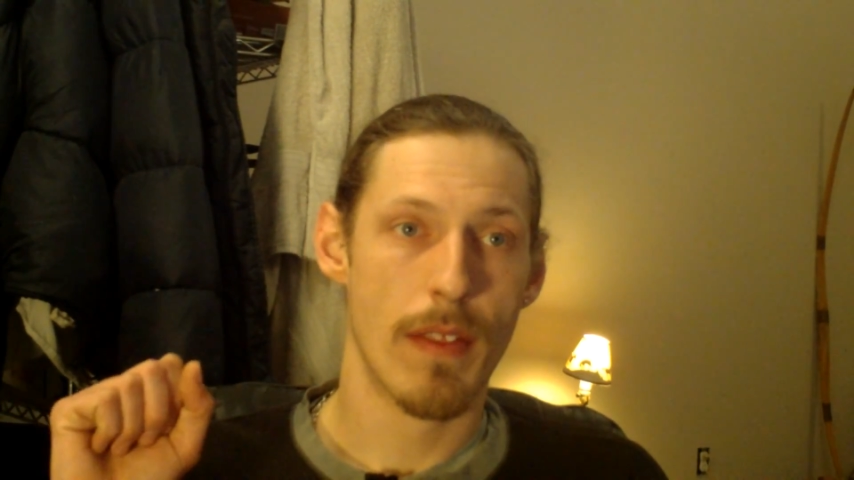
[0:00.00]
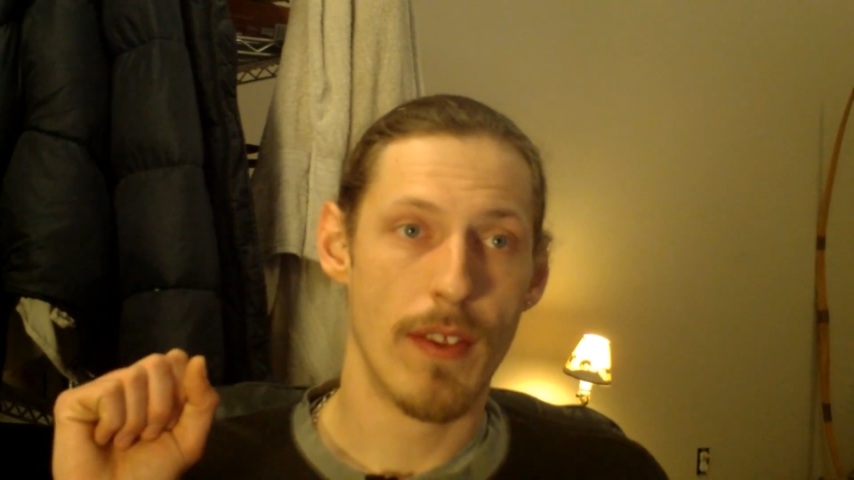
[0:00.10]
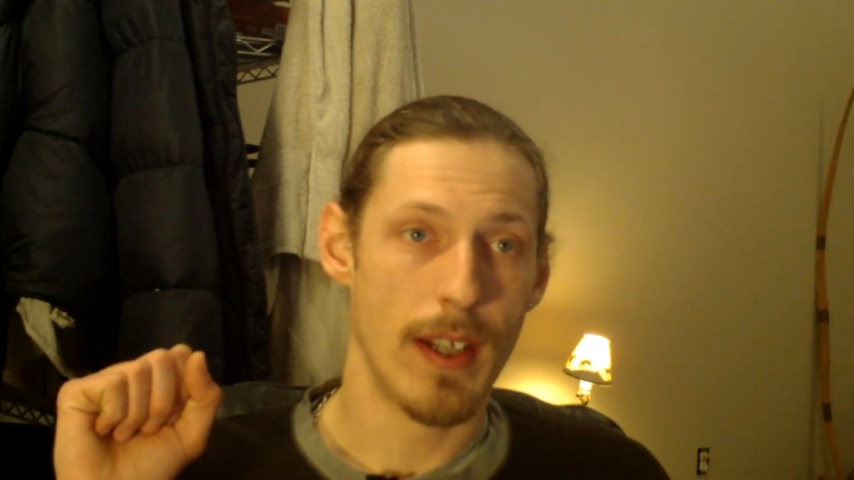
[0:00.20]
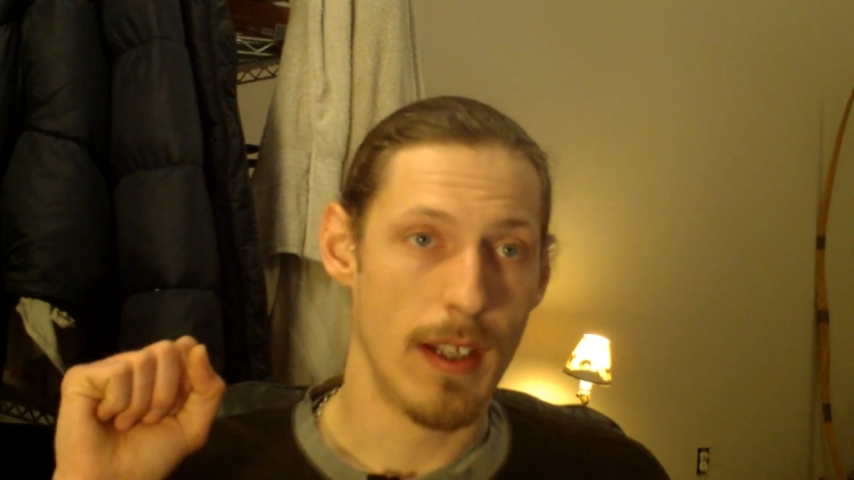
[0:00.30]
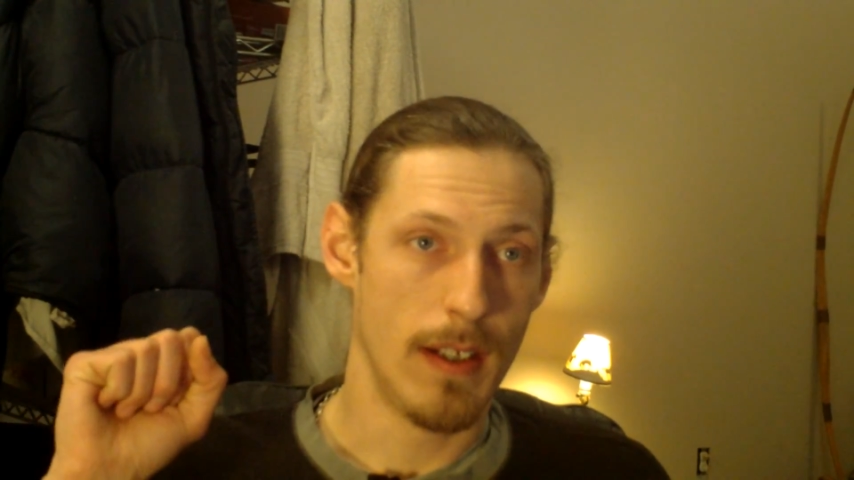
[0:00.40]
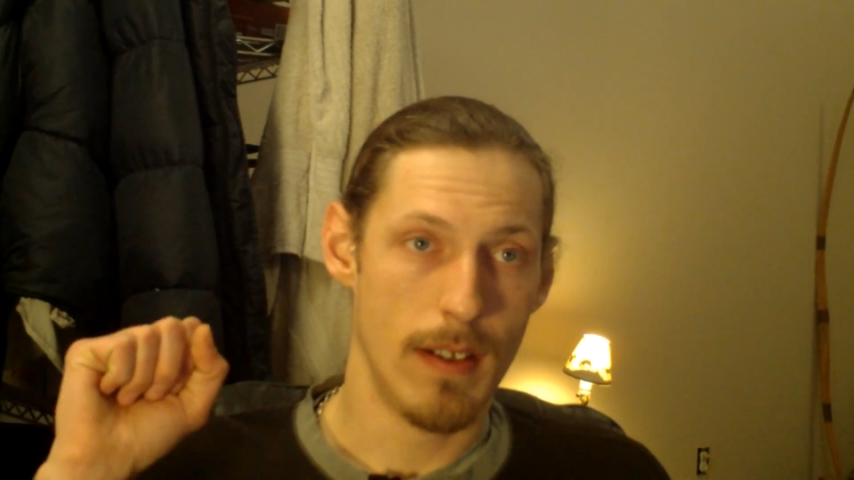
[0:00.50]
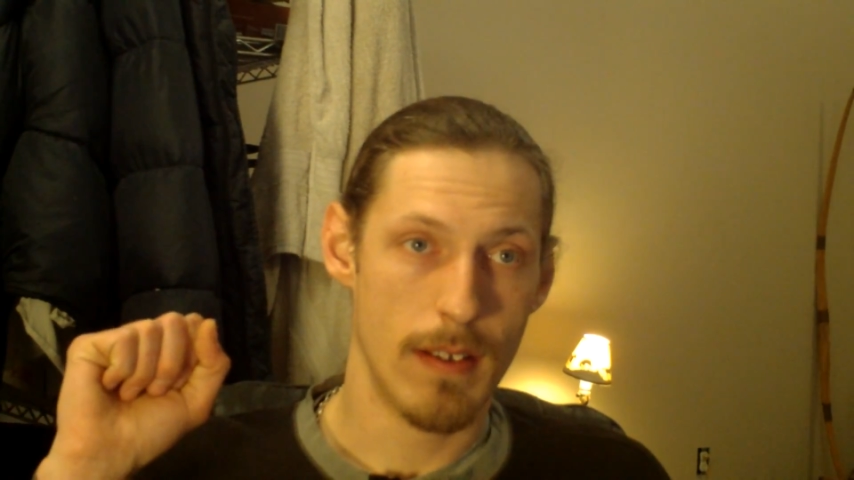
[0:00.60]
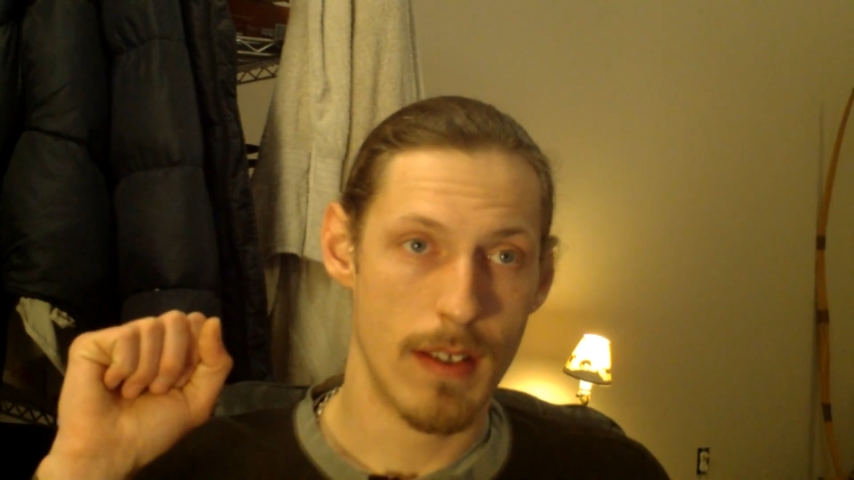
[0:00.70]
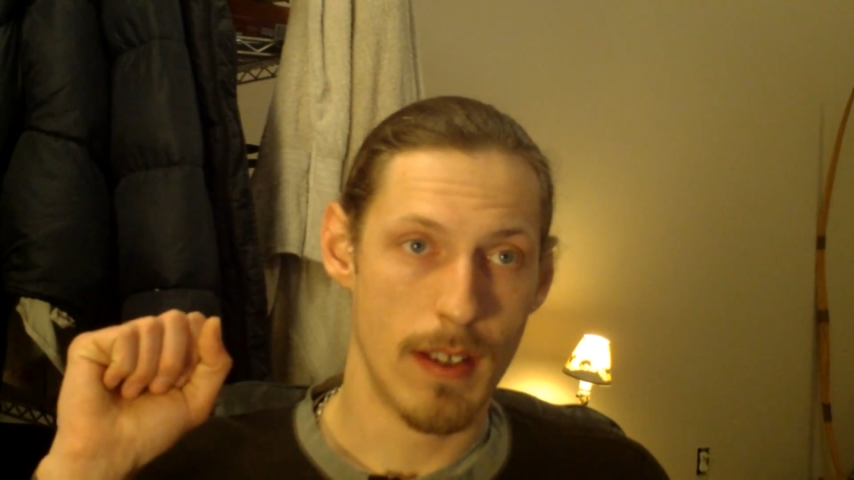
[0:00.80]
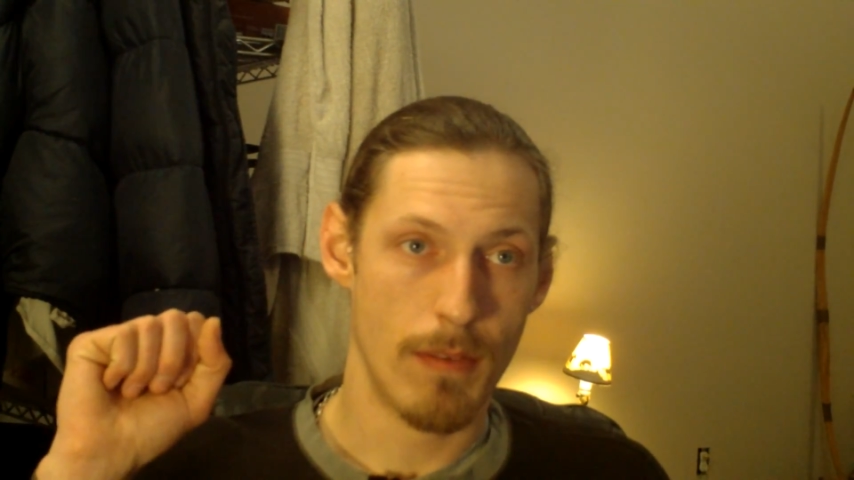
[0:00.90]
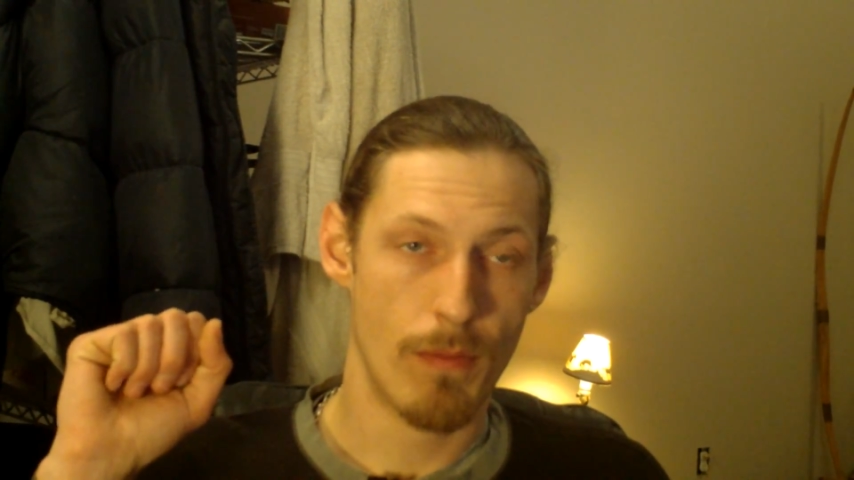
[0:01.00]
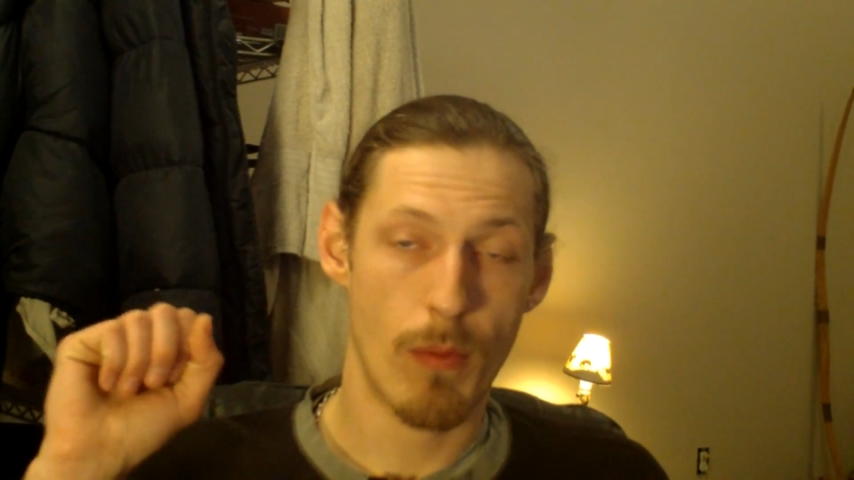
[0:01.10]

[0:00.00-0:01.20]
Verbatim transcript: the the